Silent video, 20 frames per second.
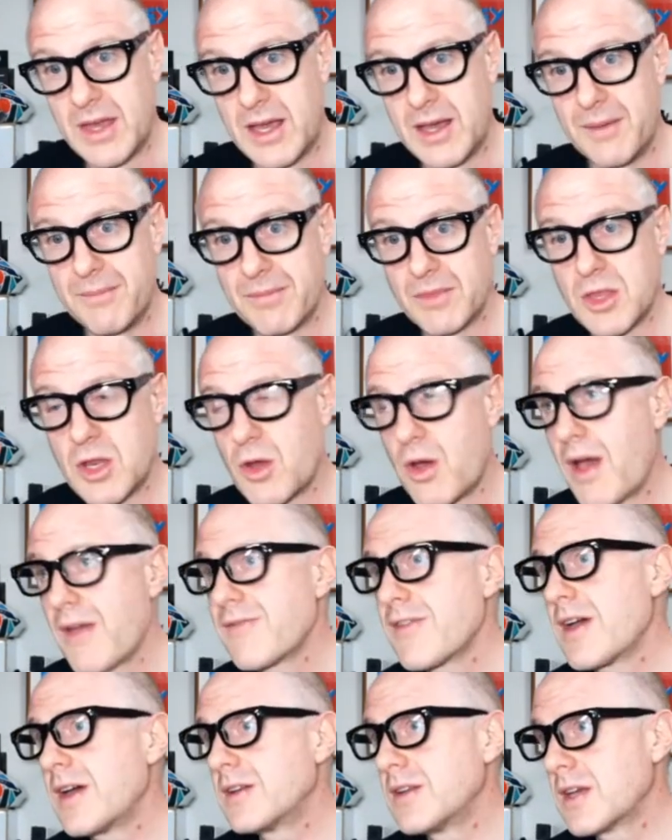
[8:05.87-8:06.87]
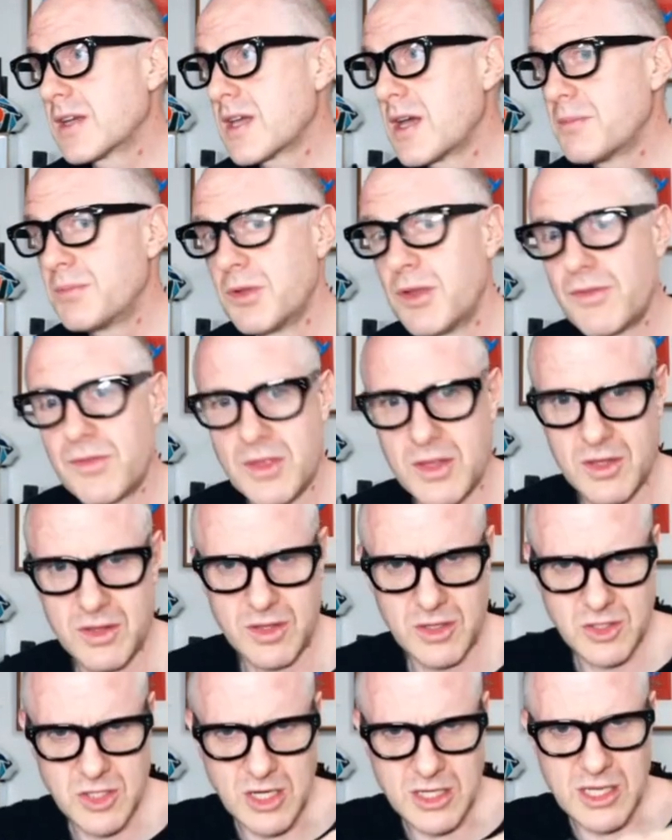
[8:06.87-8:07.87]
You know, I found a couple of
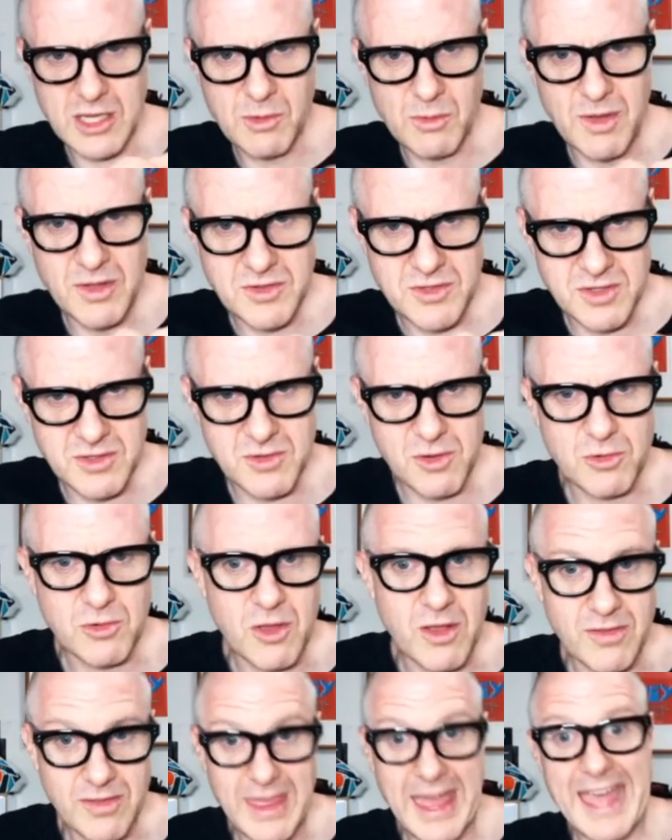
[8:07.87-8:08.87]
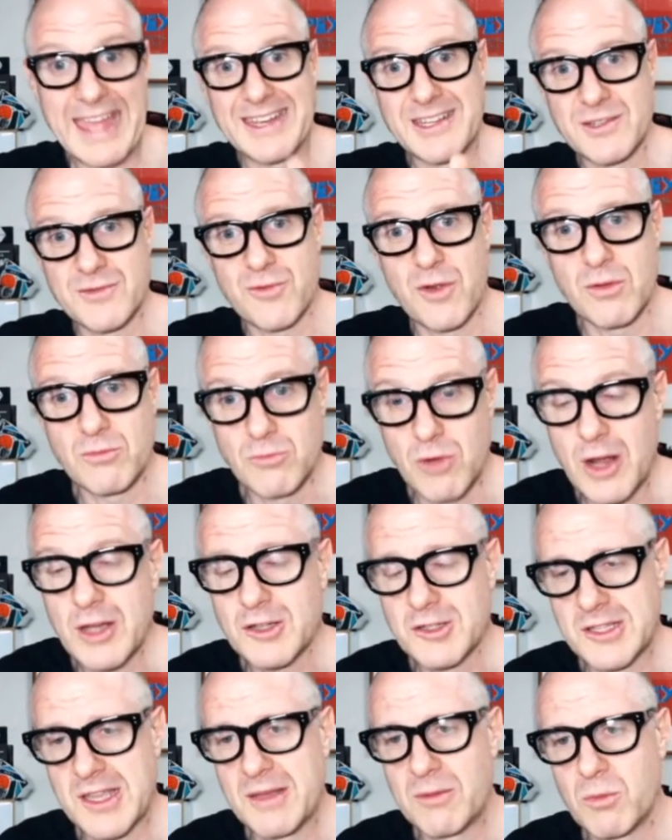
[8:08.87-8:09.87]
the chunky ones. This local, that is from
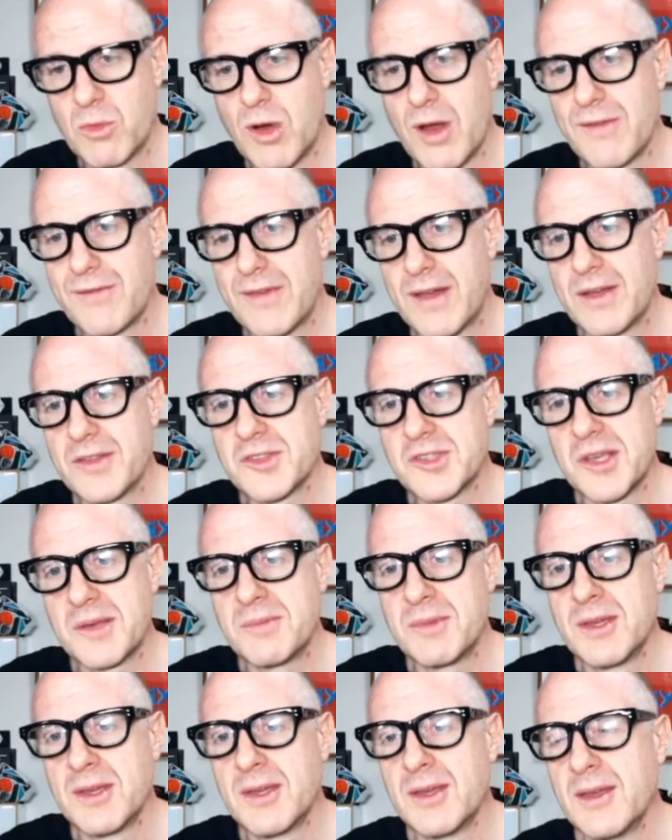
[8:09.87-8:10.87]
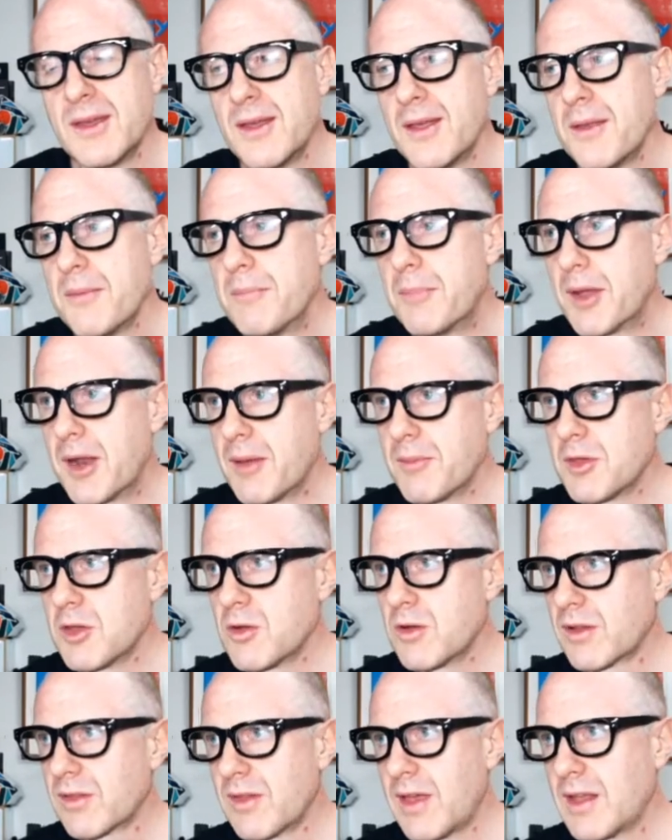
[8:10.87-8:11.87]
Rakuten, where I found some. But I'm
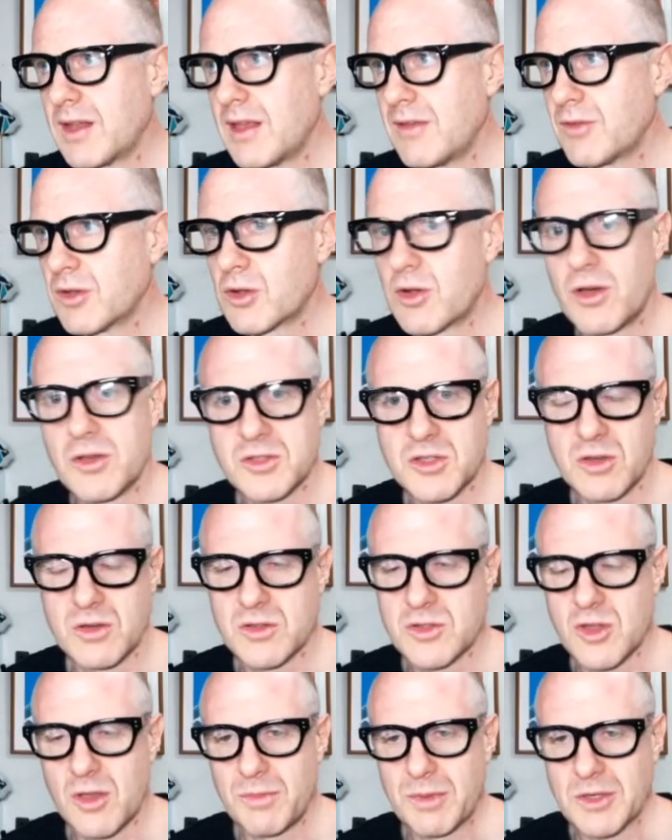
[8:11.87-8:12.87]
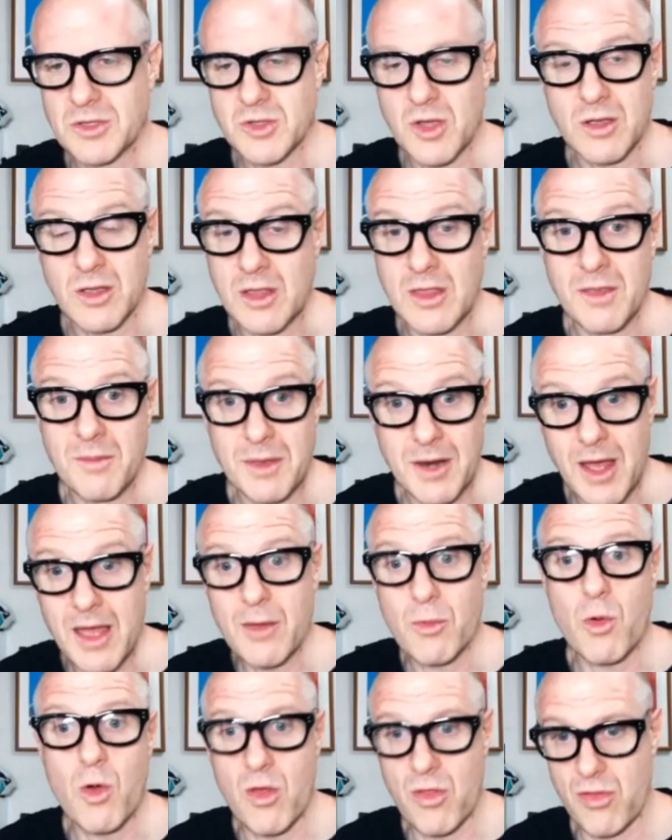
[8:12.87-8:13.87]
hearing that even Costco is stopping stocking them, and
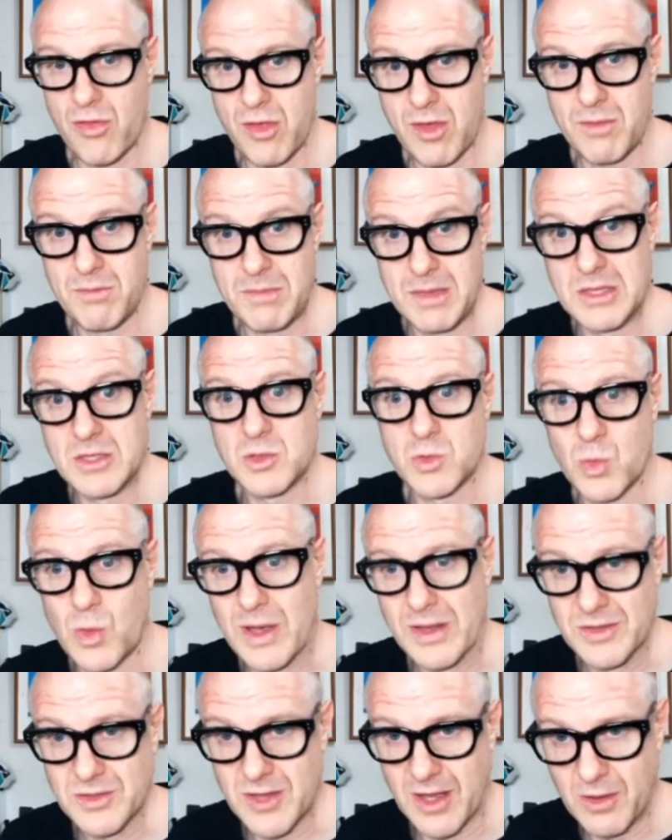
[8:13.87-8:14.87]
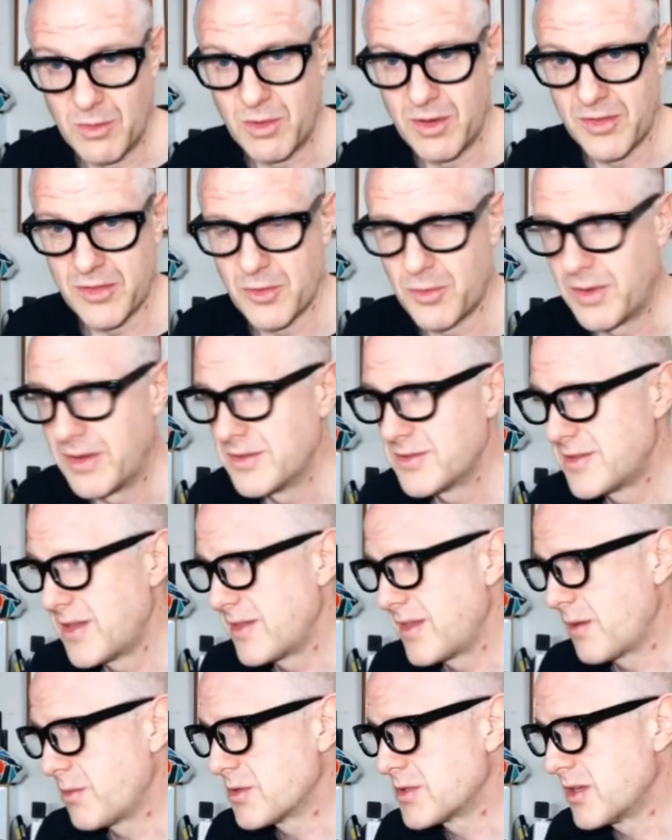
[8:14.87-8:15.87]
I want the mince ones. I want the ones
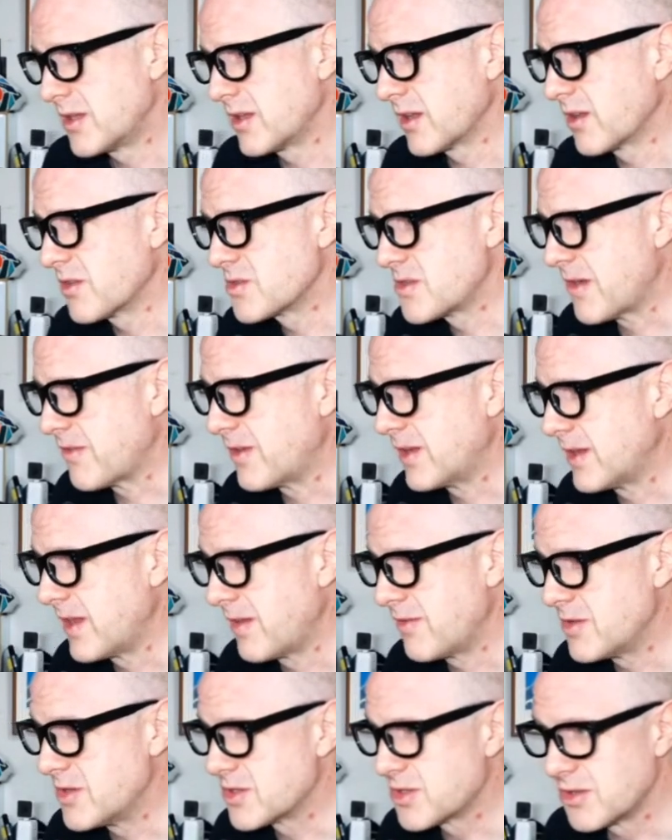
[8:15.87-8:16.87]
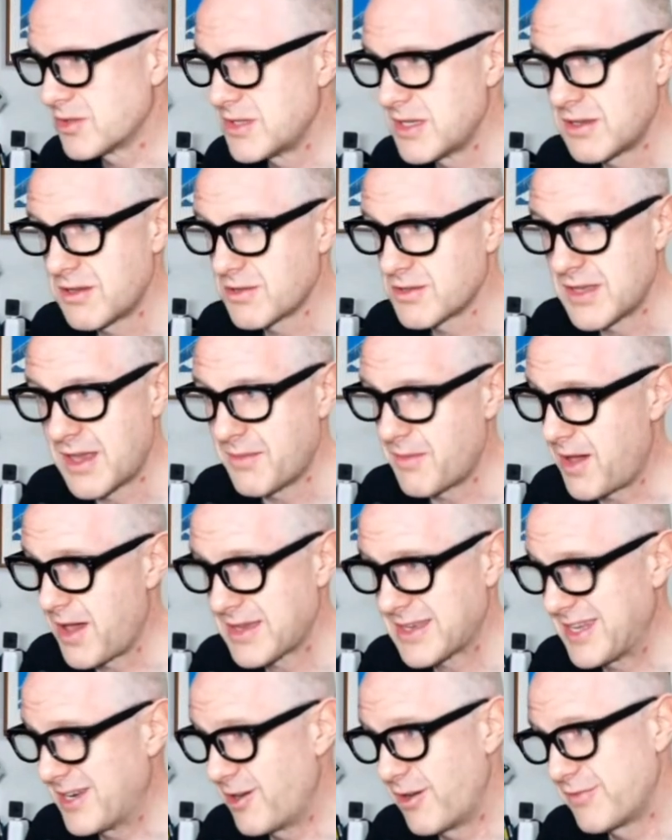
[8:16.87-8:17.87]
that they were selling at 7-Eleven. So TQSM,
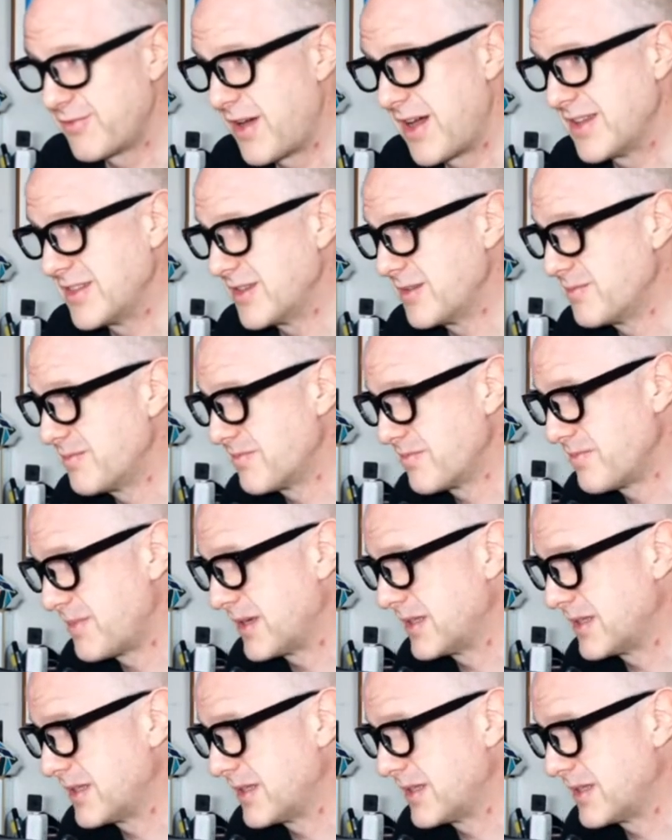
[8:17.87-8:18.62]
I cannot find them.